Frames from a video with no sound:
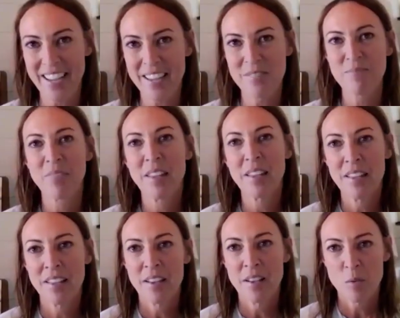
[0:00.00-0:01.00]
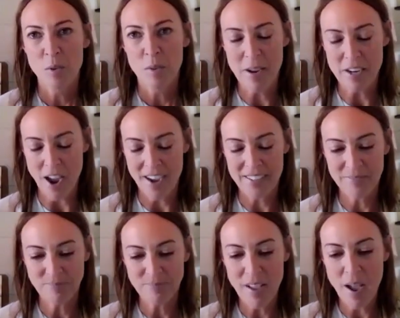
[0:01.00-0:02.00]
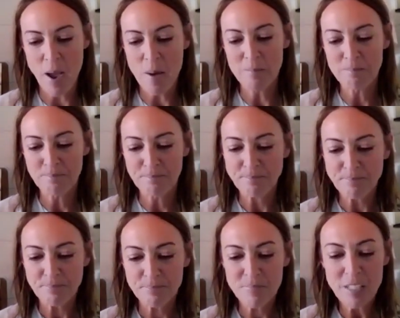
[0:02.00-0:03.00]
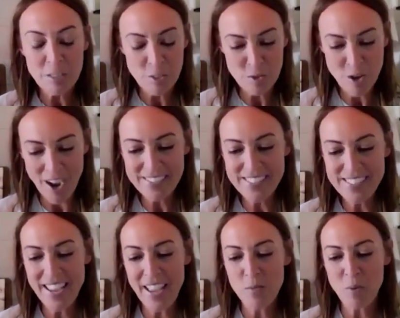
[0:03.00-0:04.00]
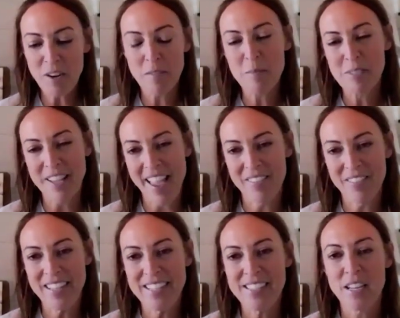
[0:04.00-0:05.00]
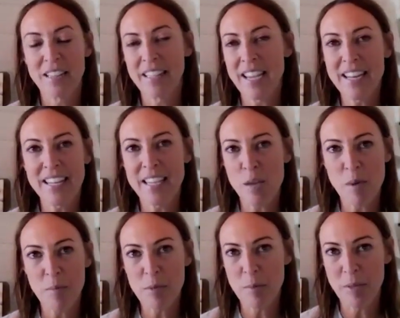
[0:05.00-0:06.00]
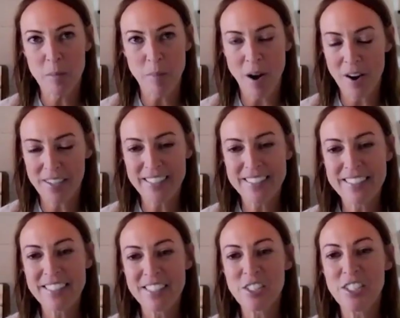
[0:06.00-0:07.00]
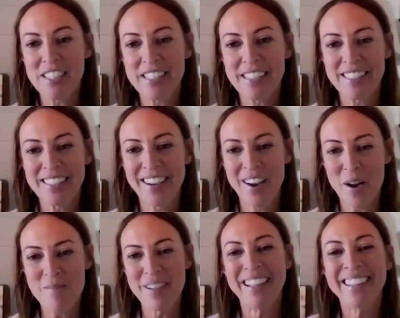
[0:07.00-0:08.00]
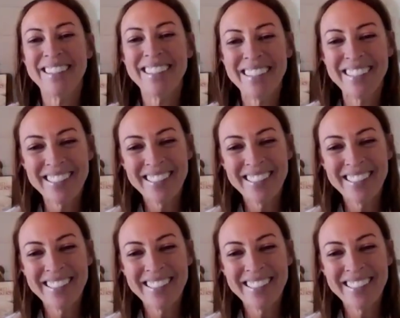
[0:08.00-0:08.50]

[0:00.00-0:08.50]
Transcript: day with my dog, two dogs, and one of them's a Havanese. And a lady came up to me in the park, and she she